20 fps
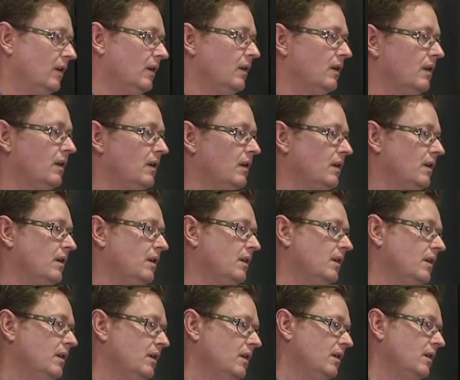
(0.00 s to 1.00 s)

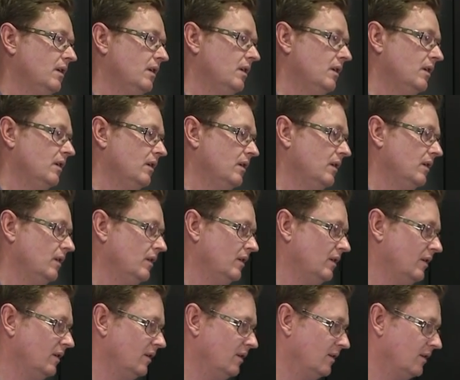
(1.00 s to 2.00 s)

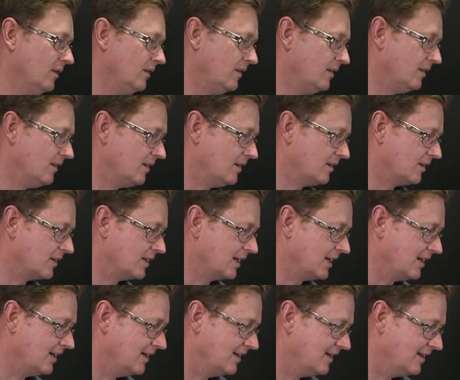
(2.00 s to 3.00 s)

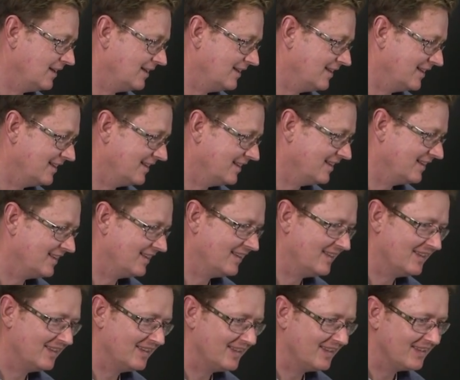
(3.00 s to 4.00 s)

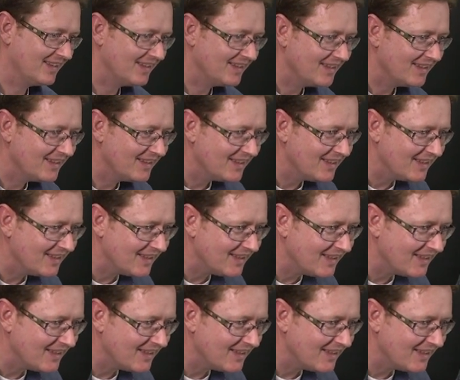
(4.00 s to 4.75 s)
(not speaking)